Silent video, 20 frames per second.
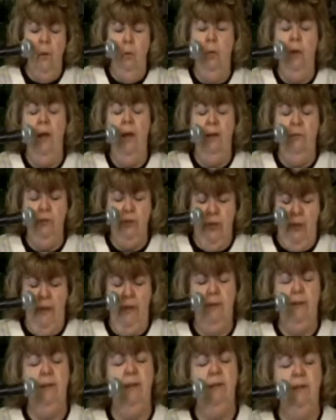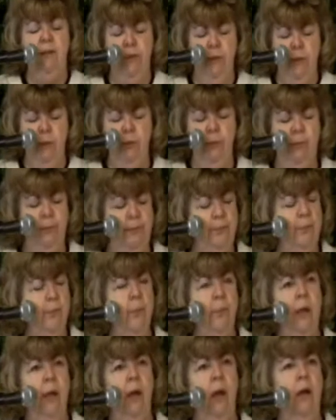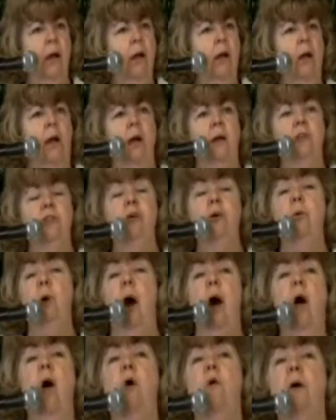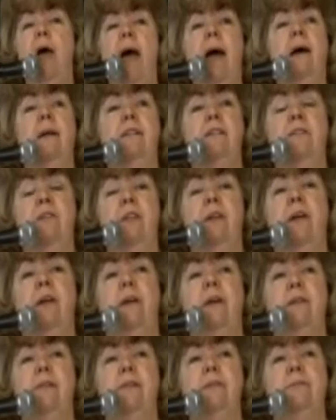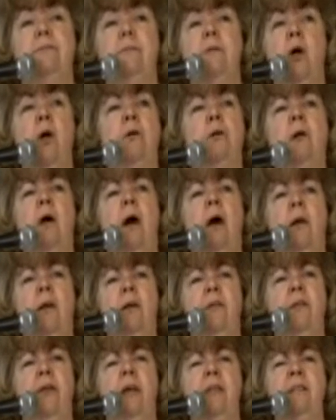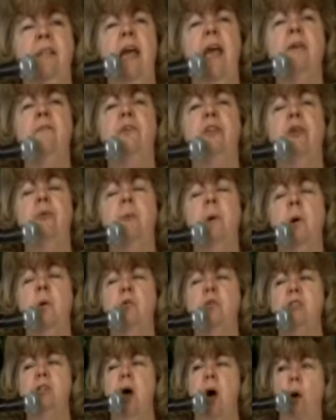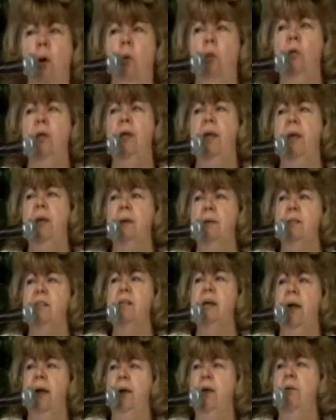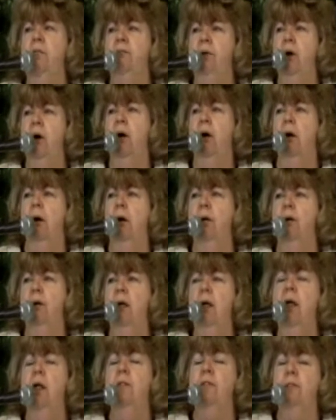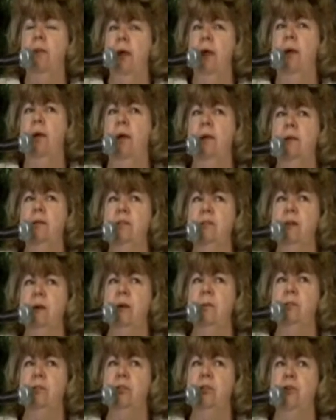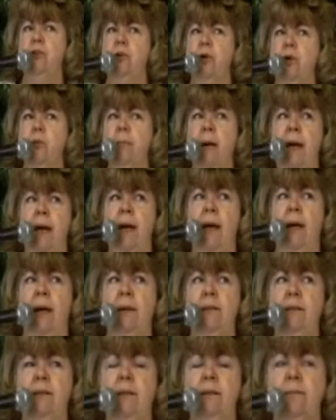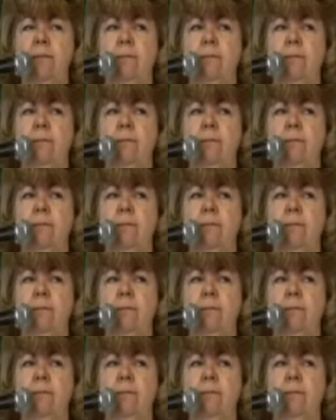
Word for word: we have chances to do all kinds of things, ungodly things. Even the most holy saint of God, things comes to their mind.